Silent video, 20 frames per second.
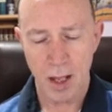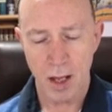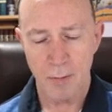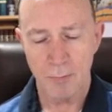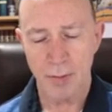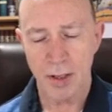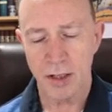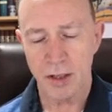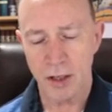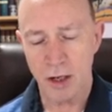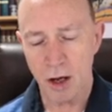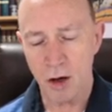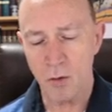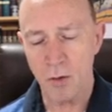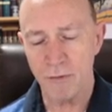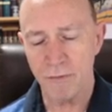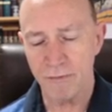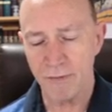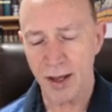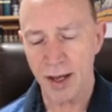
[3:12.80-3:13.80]
But
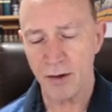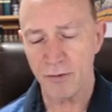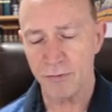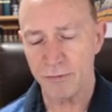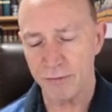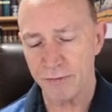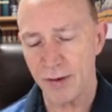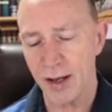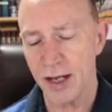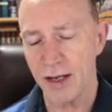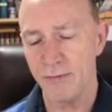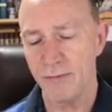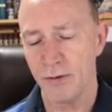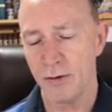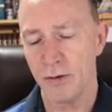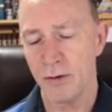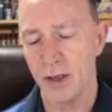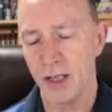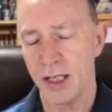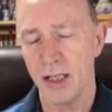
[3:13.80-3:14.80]
Noah found
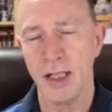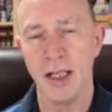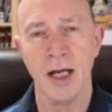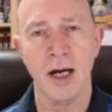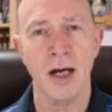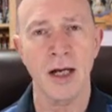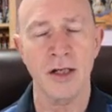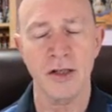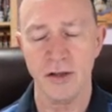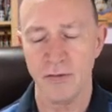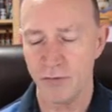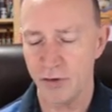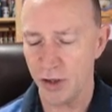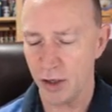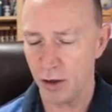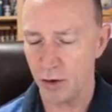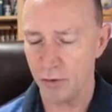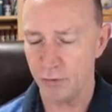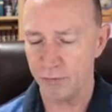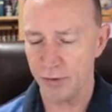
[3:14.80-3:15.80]
favor in the eyes of
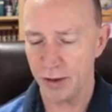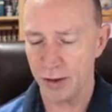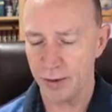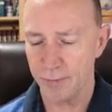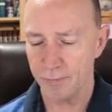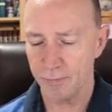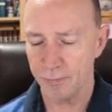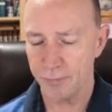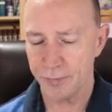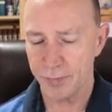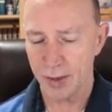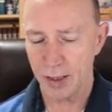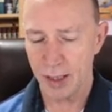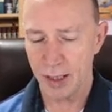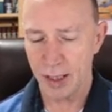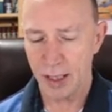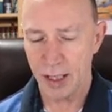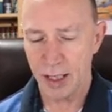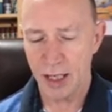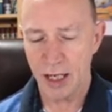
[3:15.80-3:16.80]
Jehovah.
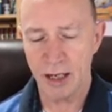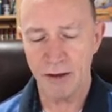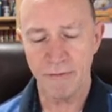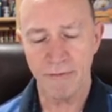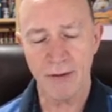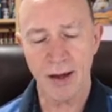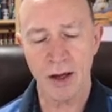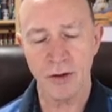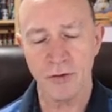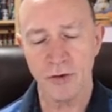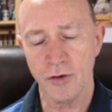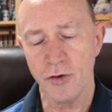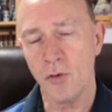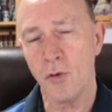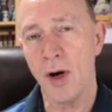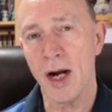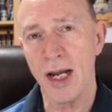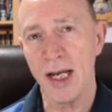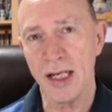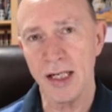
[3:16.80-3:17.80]
He found
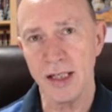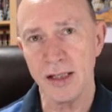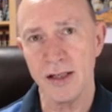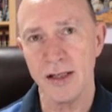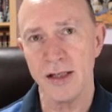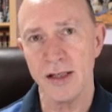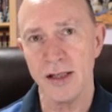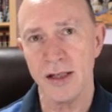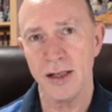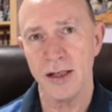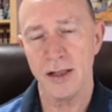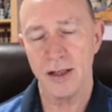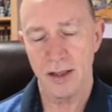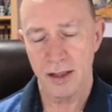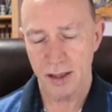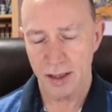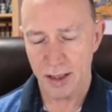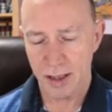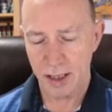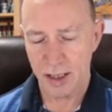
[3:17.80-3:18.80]
grace
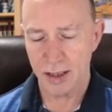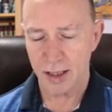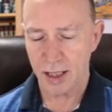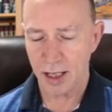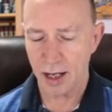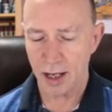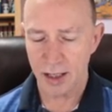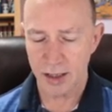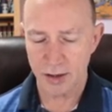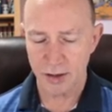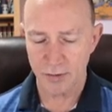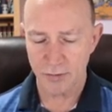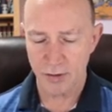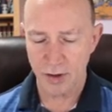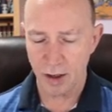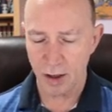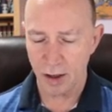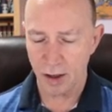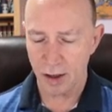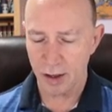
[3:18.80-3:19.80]
in the eyes of
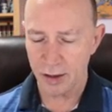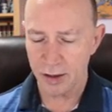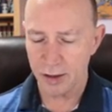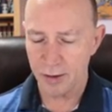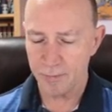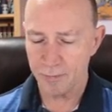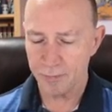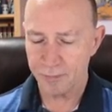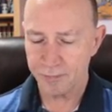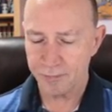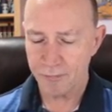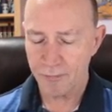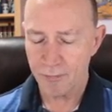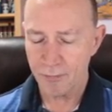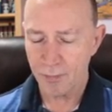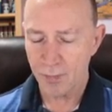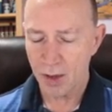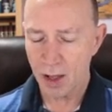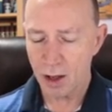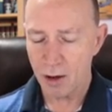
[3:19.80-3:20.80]
God.
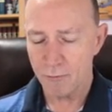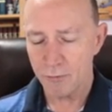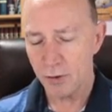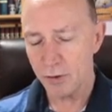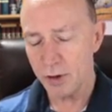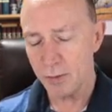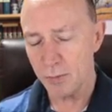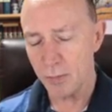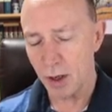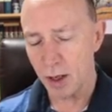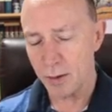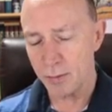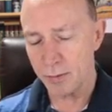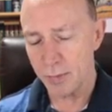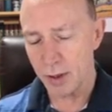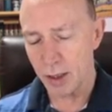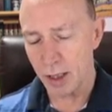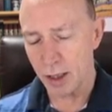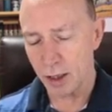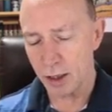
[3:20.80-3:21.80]

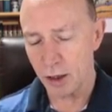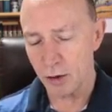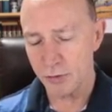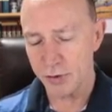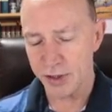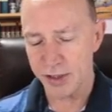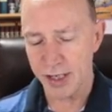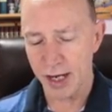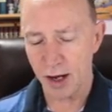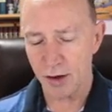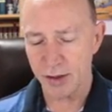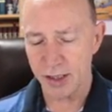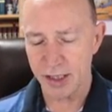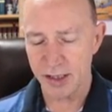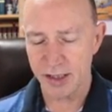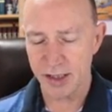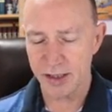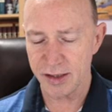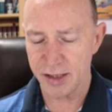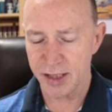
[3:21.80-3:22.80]
Fruchtenbaum uh, closes out. He
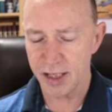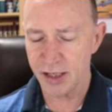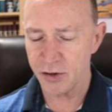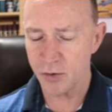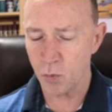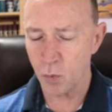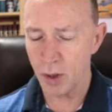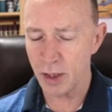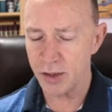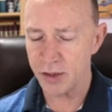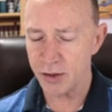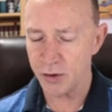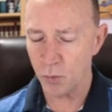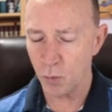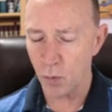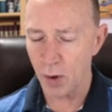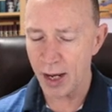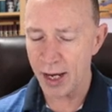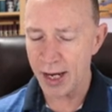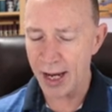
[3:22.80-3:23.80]
says, This was the
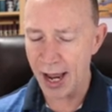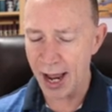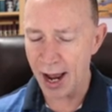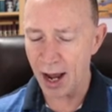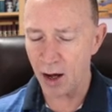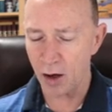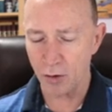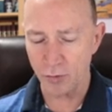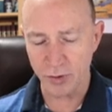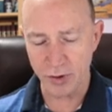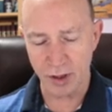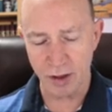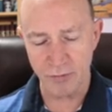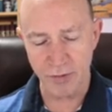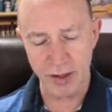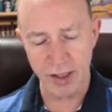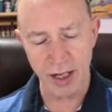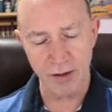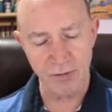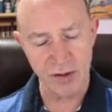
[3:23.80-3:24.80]
way out of
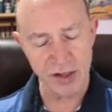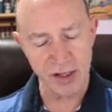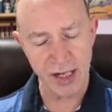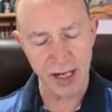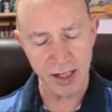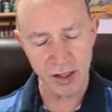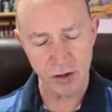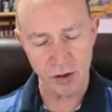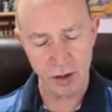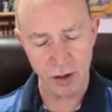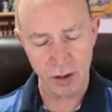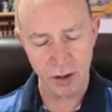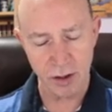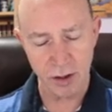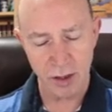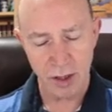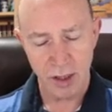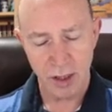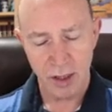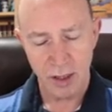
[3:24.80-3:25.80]
the devastation.
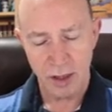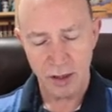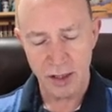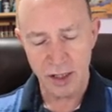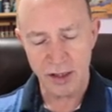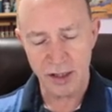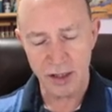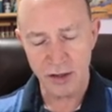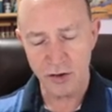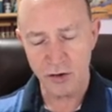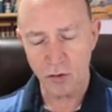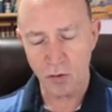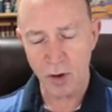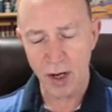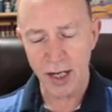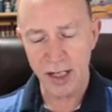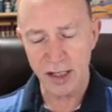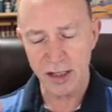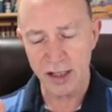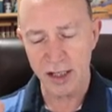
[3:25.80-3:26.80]
This is
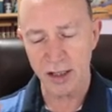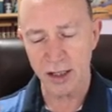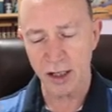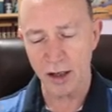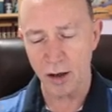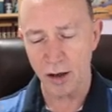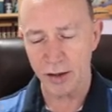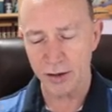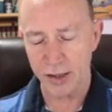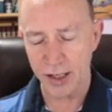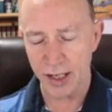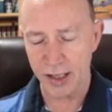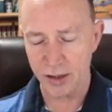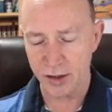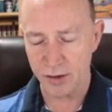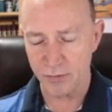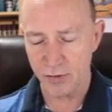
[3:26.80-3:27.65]
grace in the context of